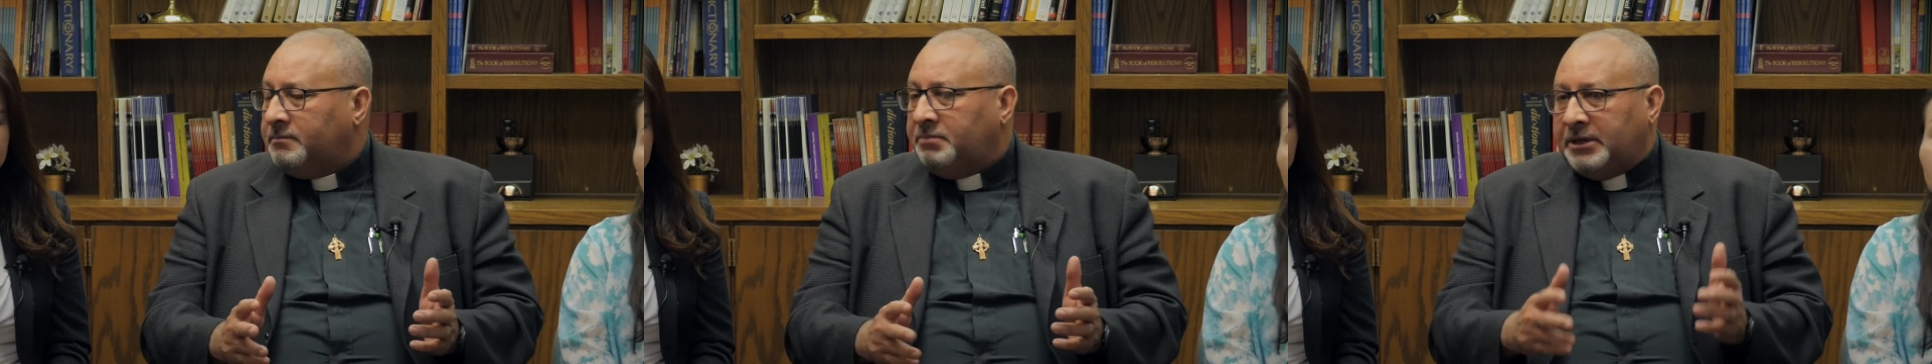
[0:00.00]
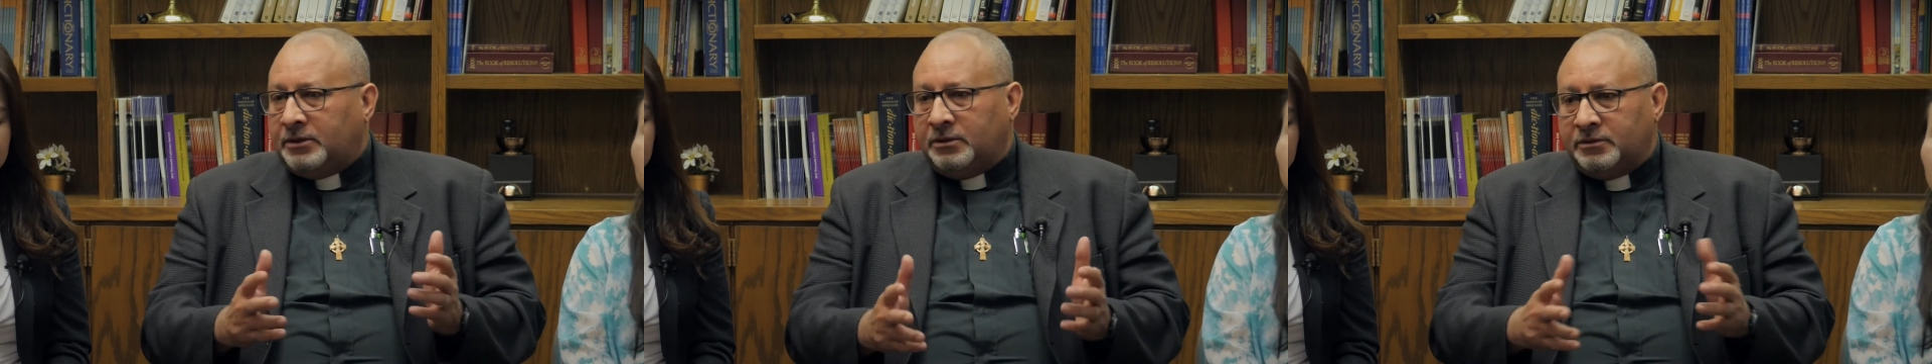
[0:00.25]

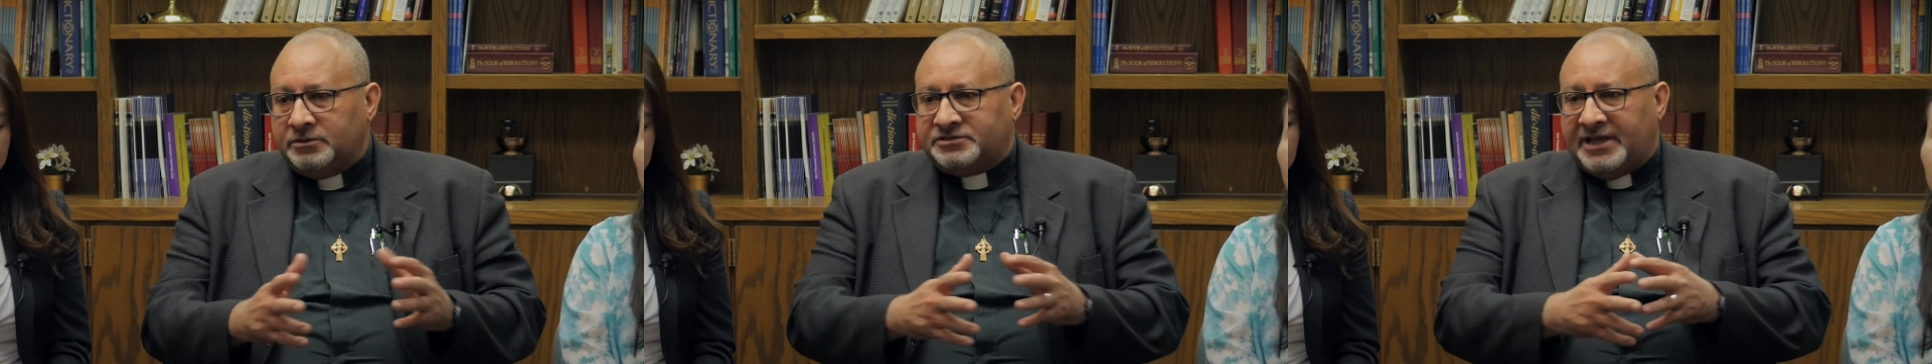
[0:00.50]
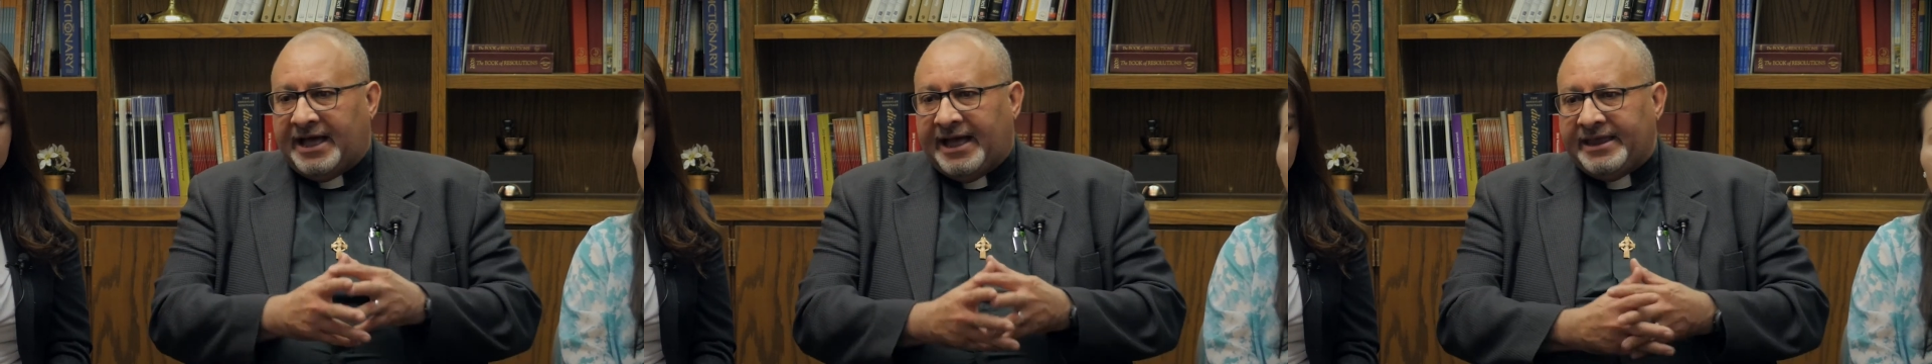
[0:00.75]

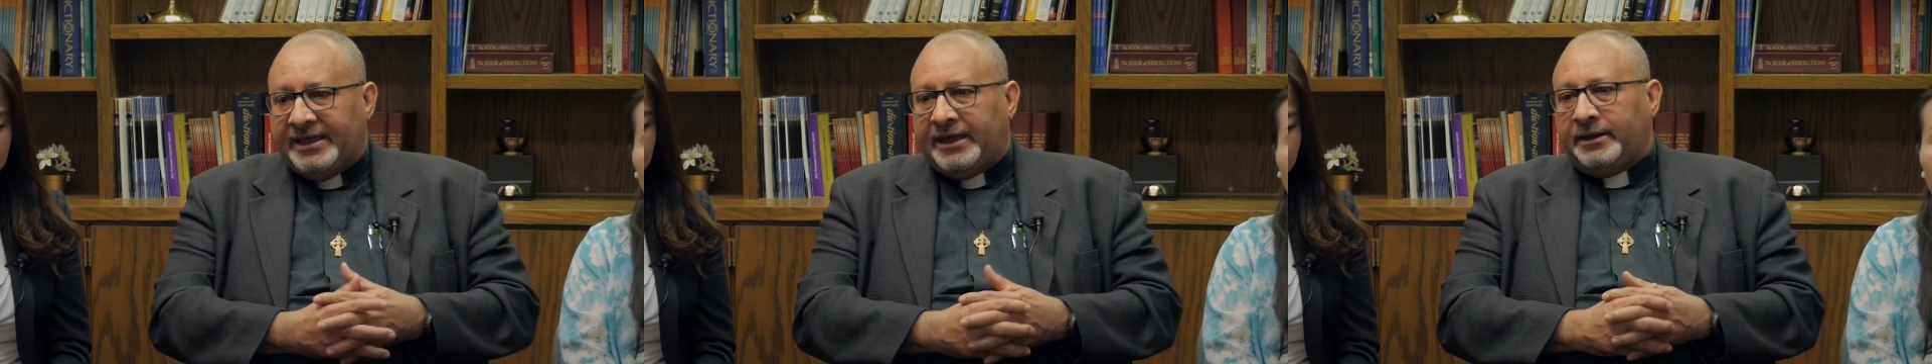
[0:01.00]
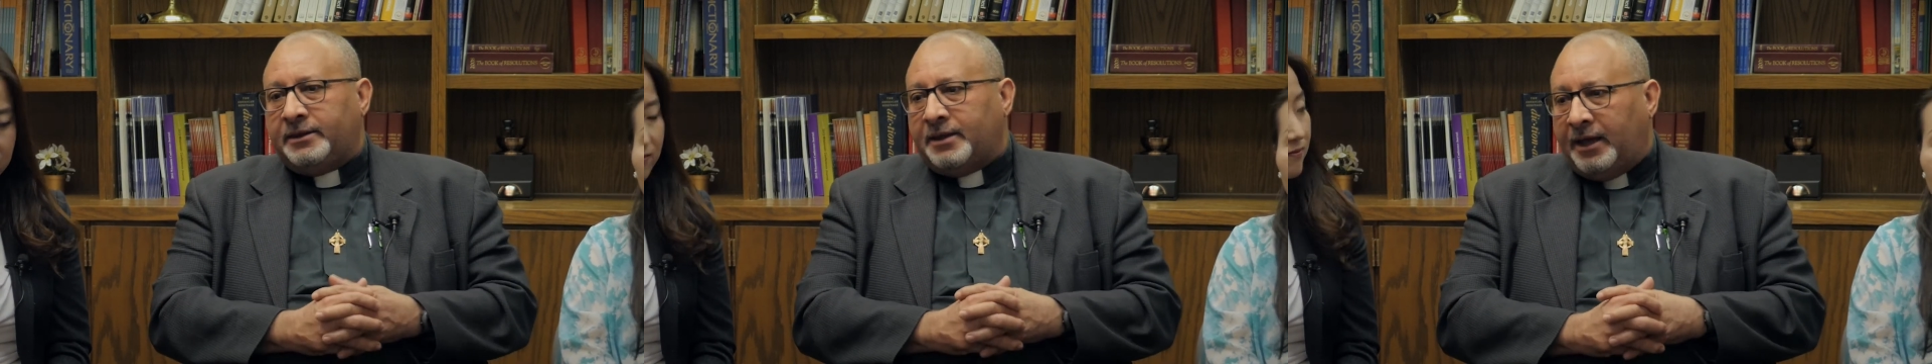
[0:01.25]
because
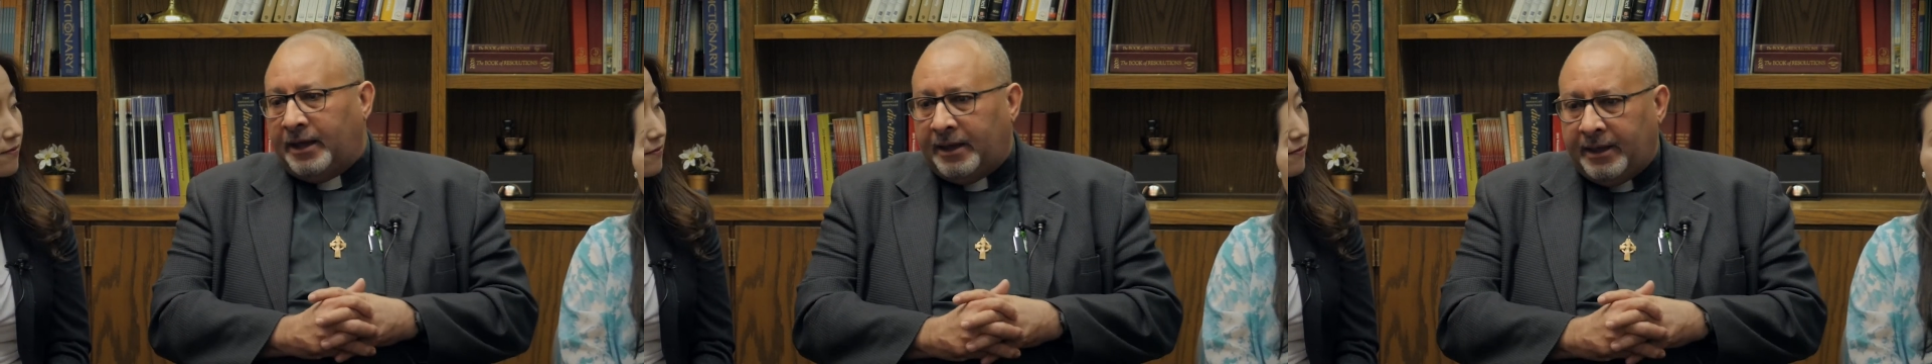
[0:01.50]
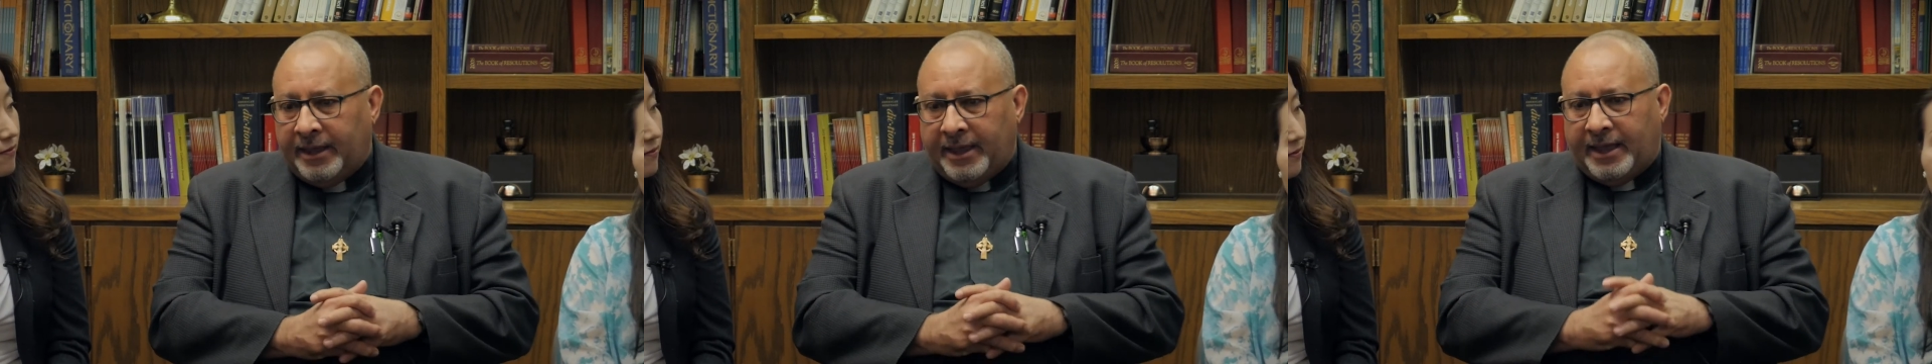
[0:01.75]
I
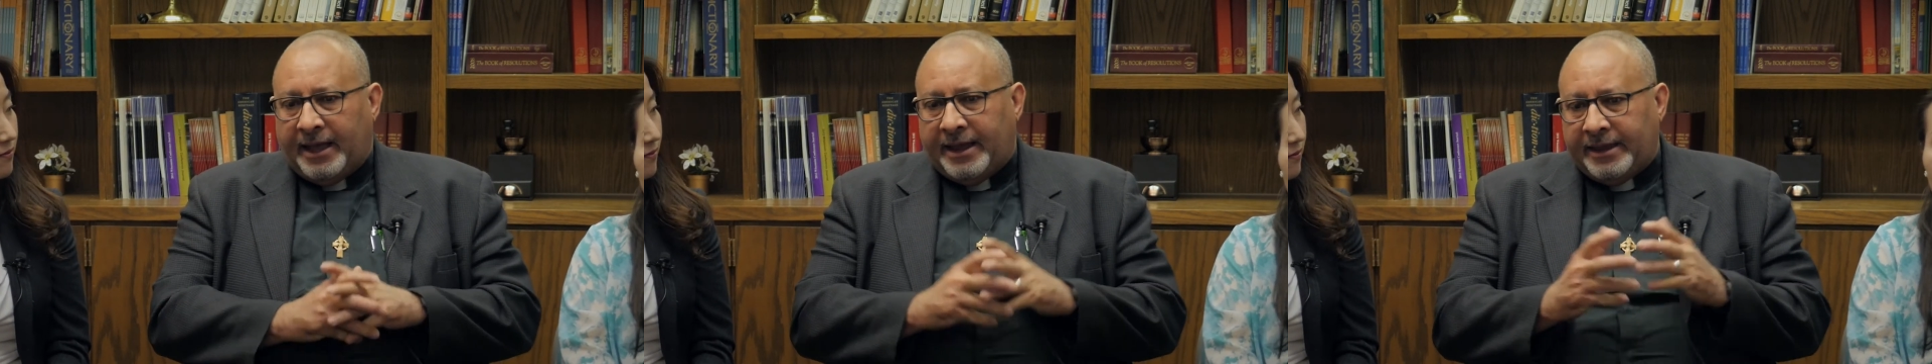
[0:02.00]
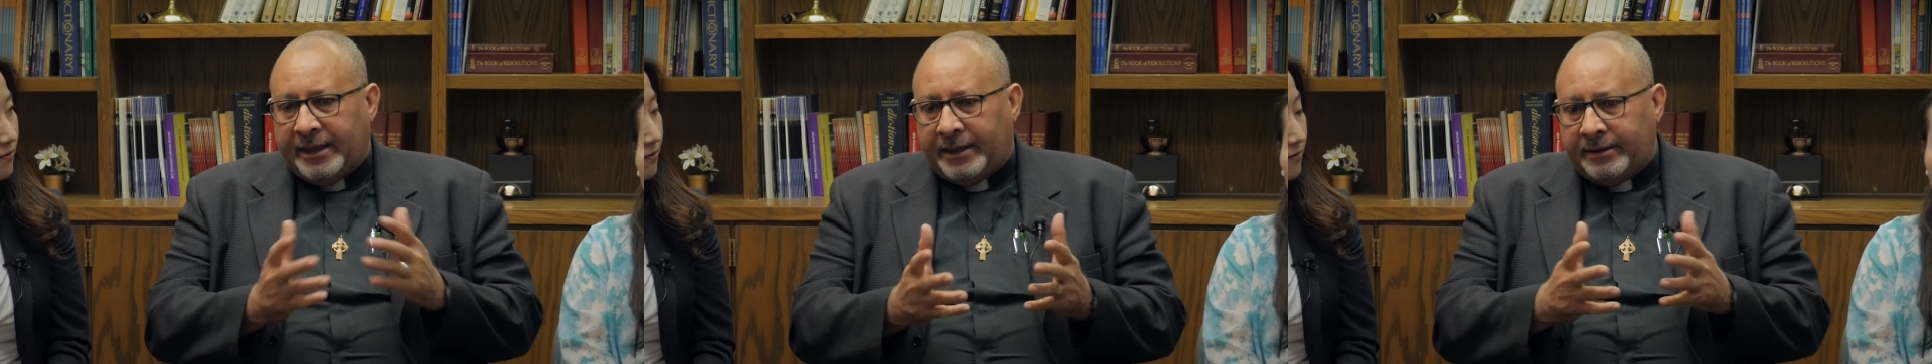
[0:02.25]

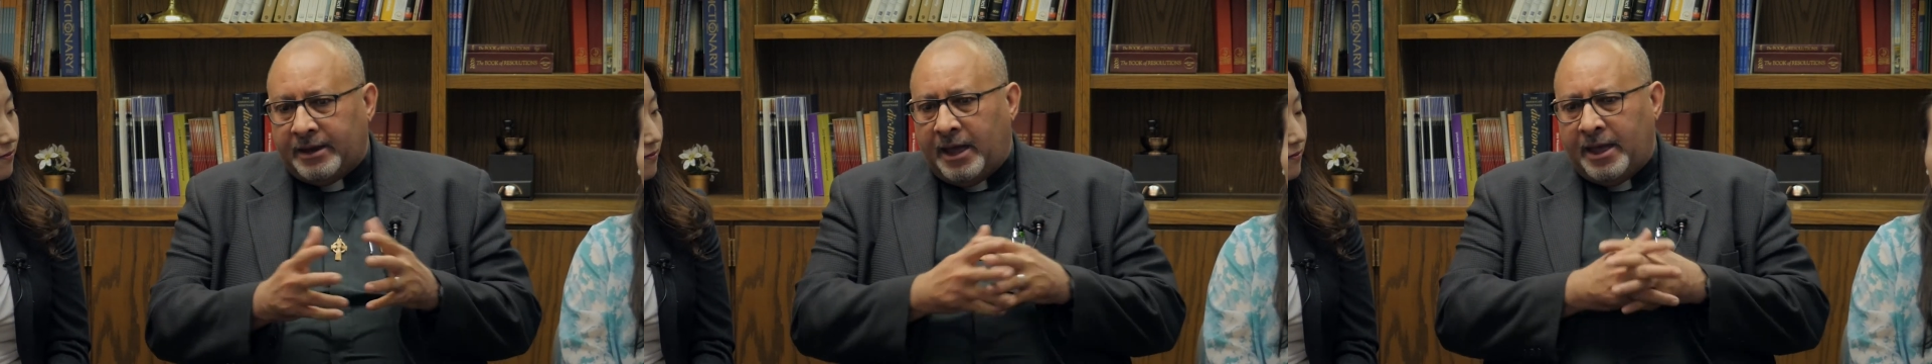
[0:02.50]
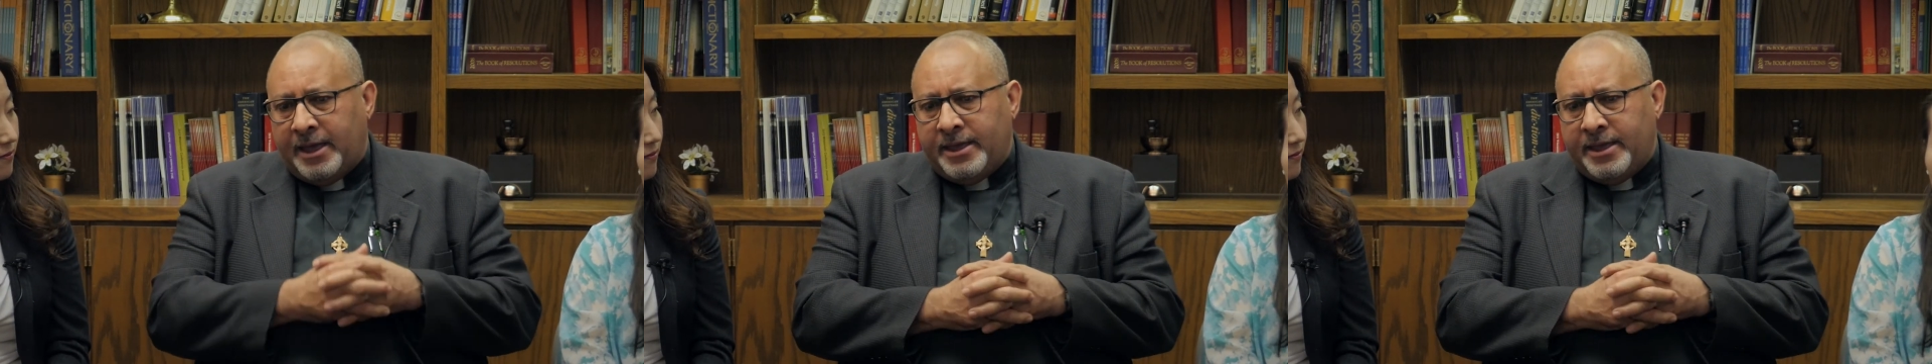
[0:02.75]
am